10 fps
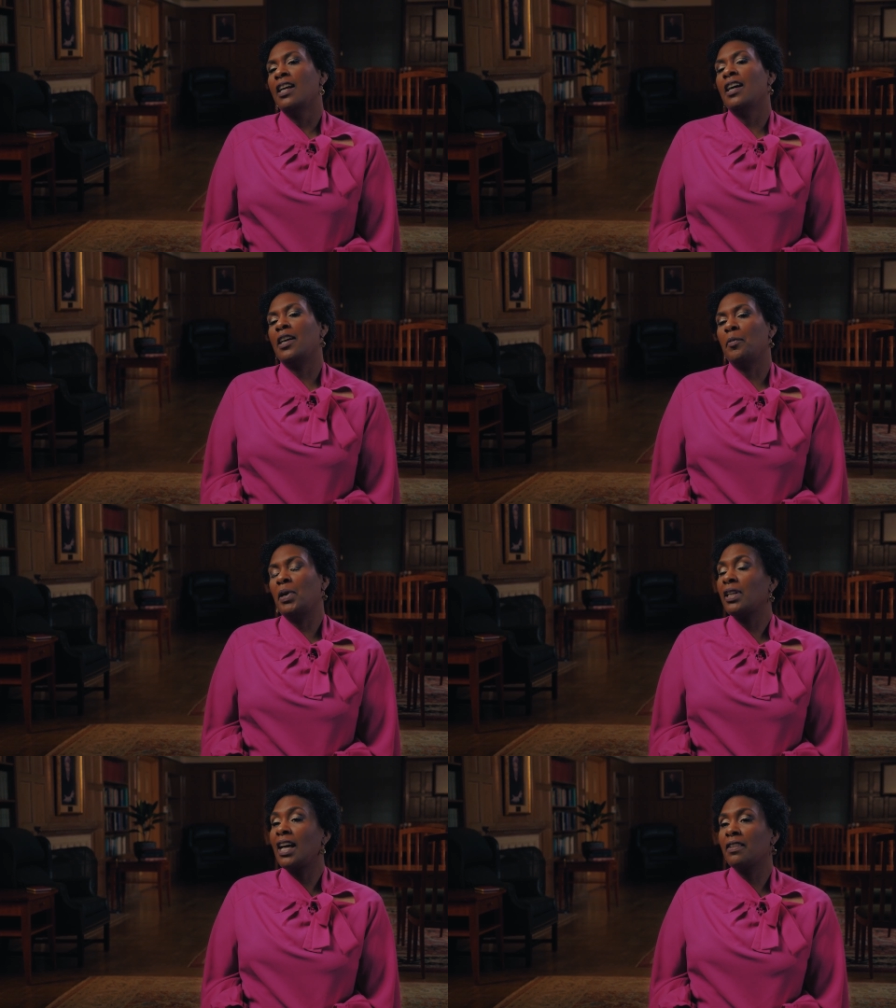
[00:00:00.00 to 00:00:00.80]
um, a
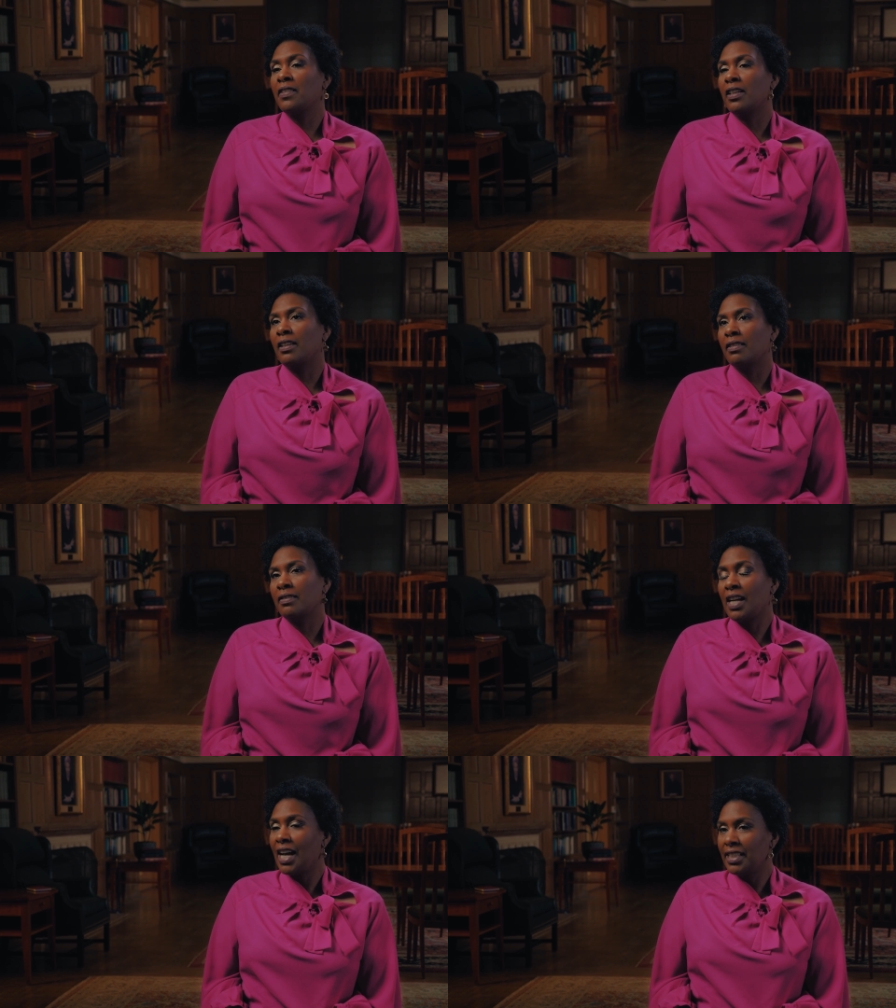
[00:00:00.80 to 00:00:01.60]
lot of the
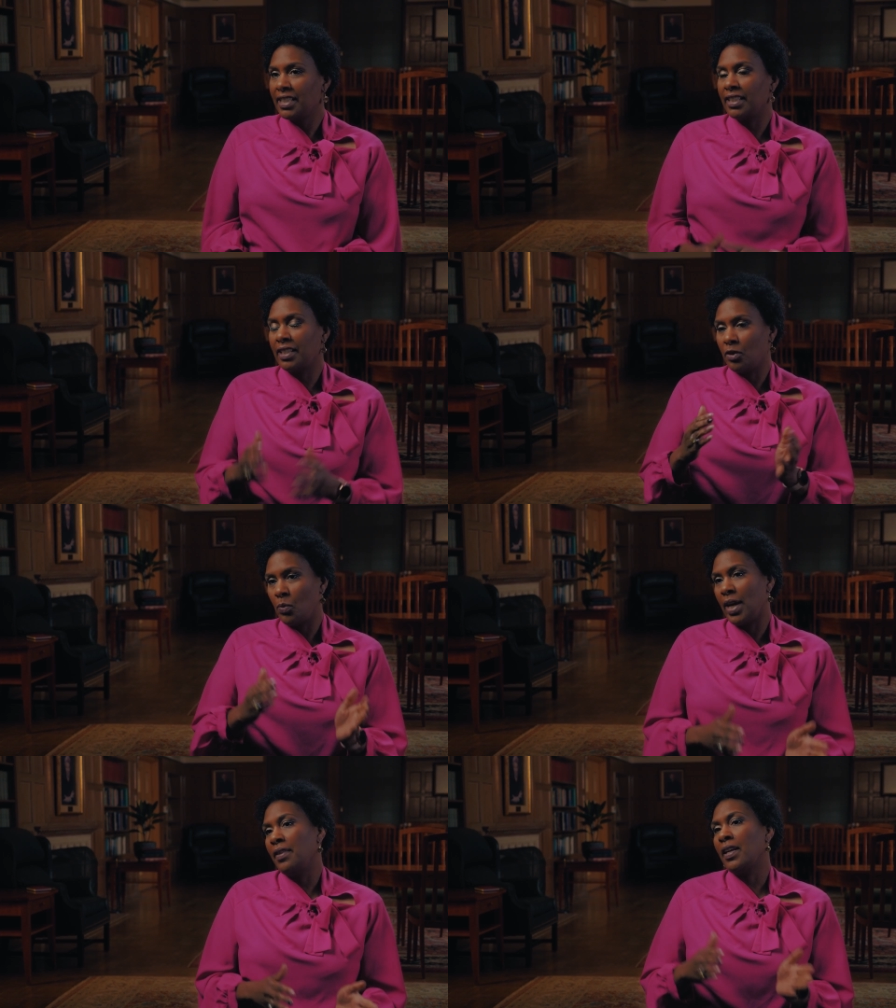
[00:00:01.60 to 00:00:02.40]
content in the
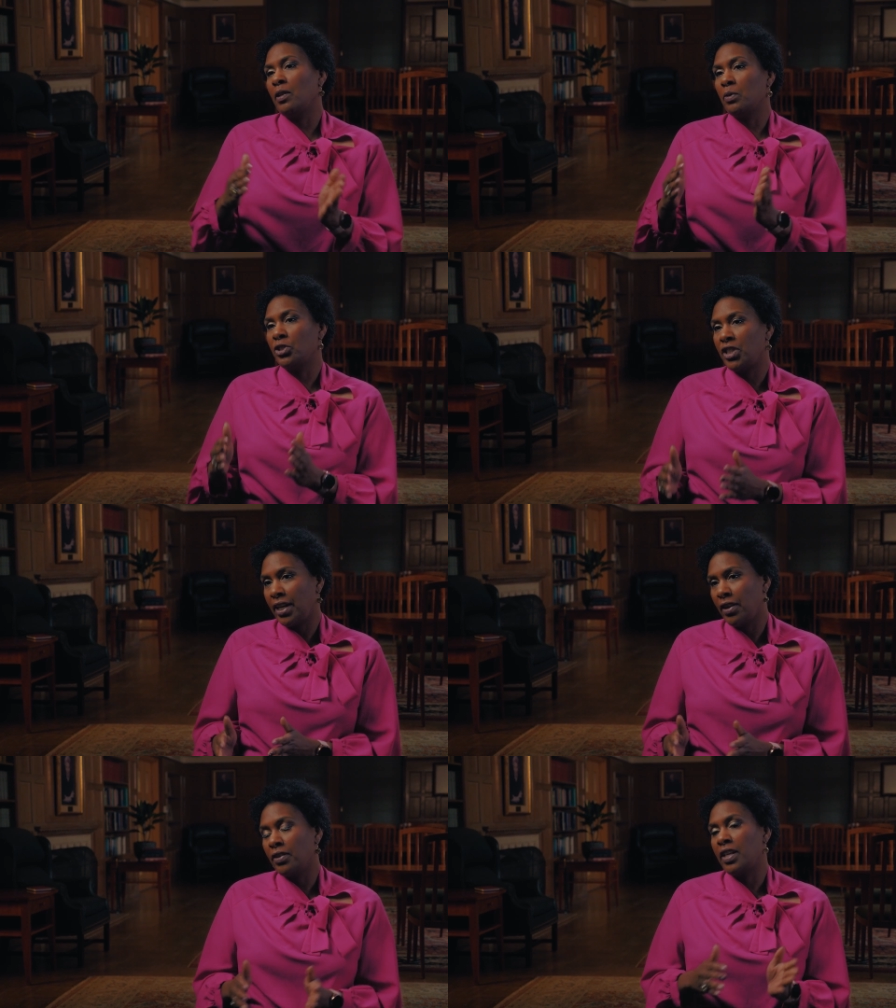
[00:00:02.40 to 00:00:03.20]
way that it was
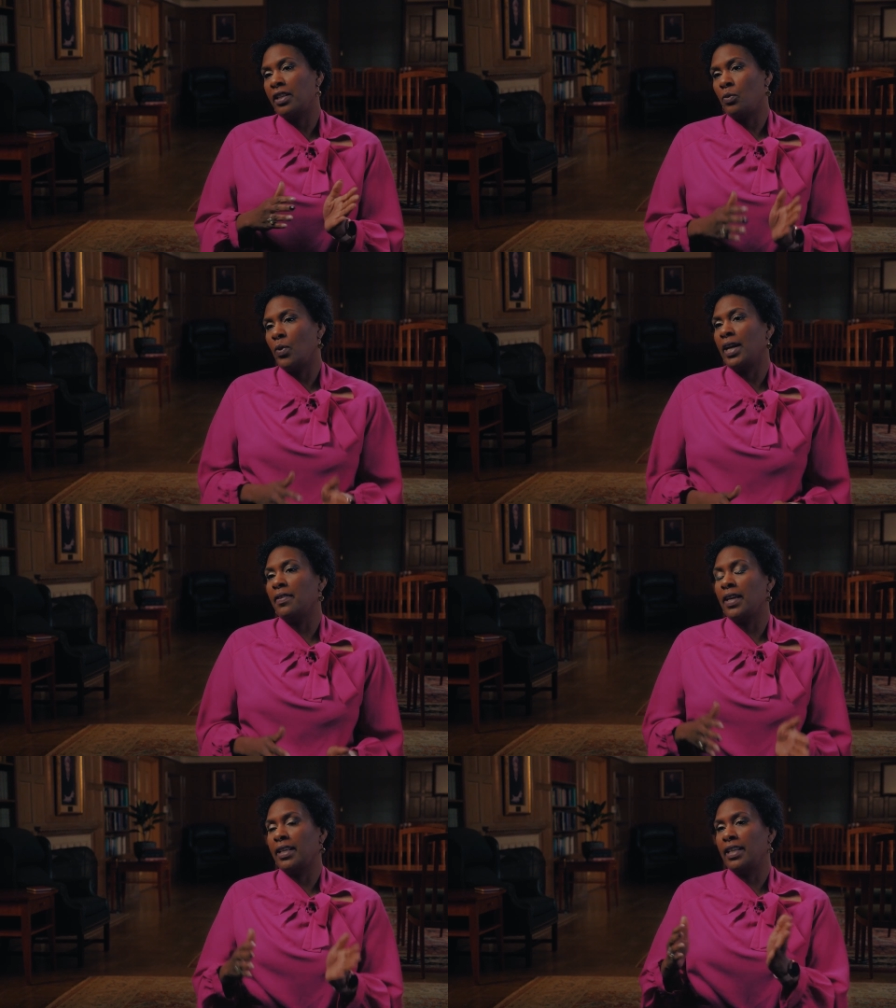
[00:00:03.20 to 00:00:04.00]
shared and the way
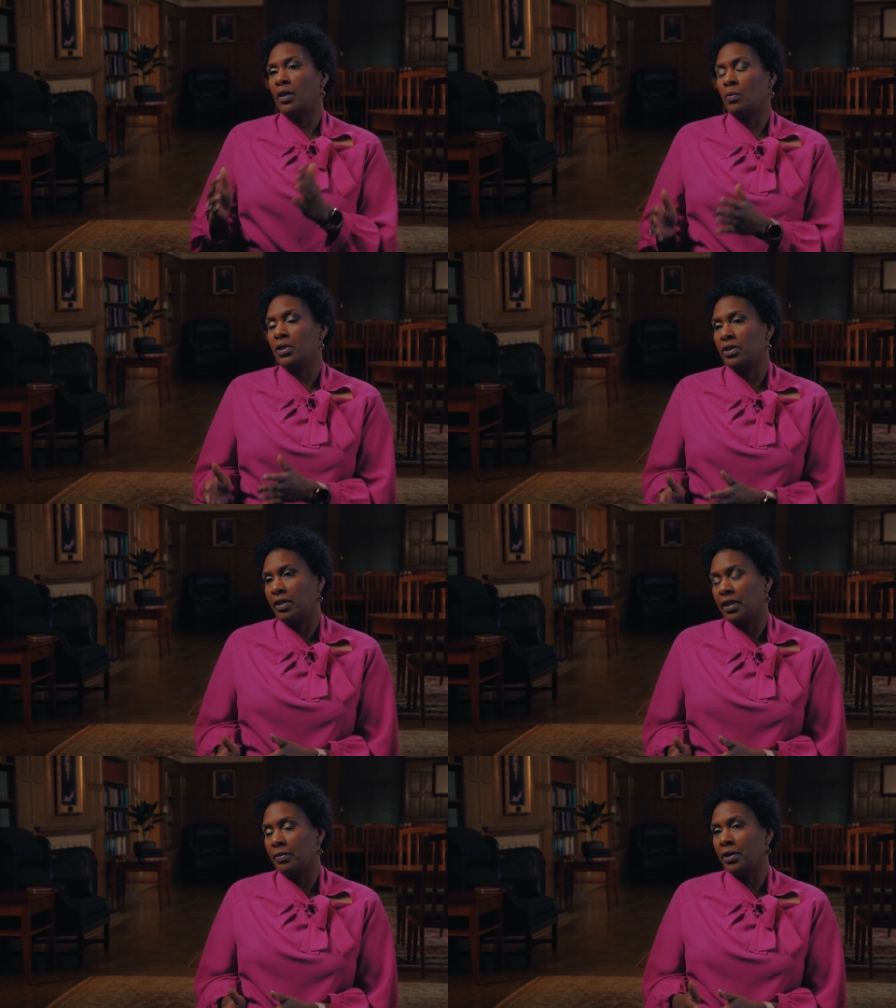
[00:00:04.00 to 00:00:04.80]
that it was
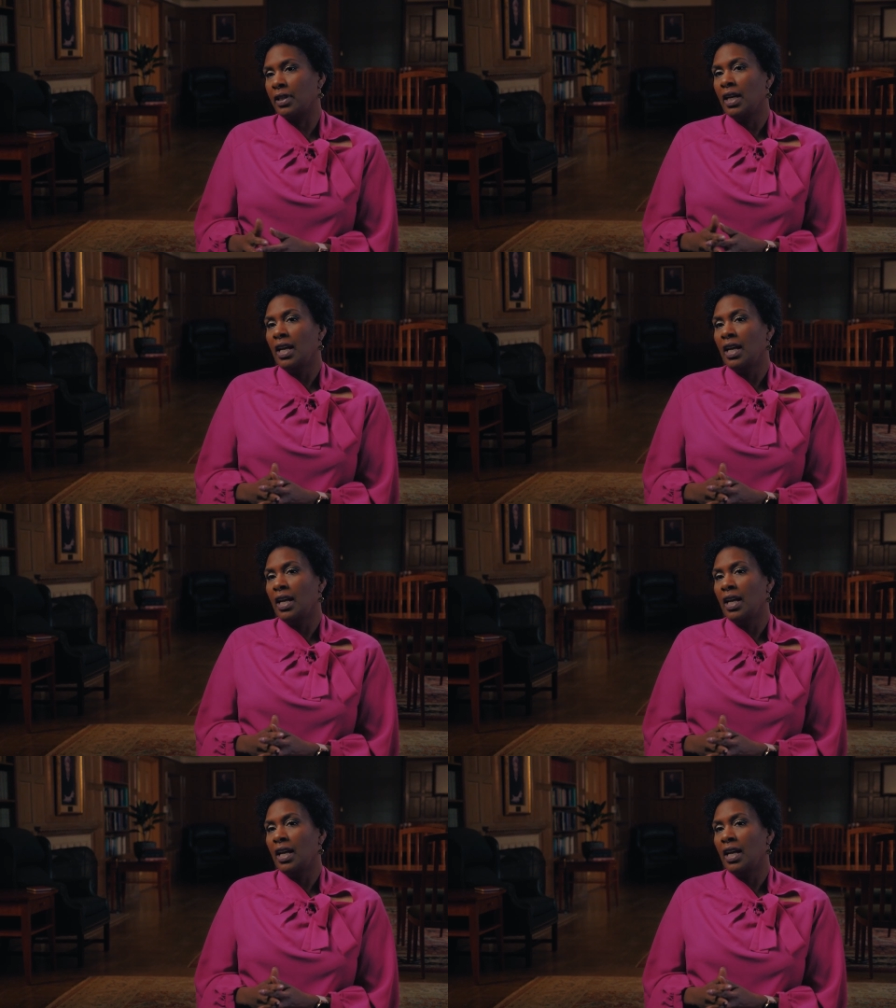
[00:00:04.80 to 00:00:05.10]
delivered.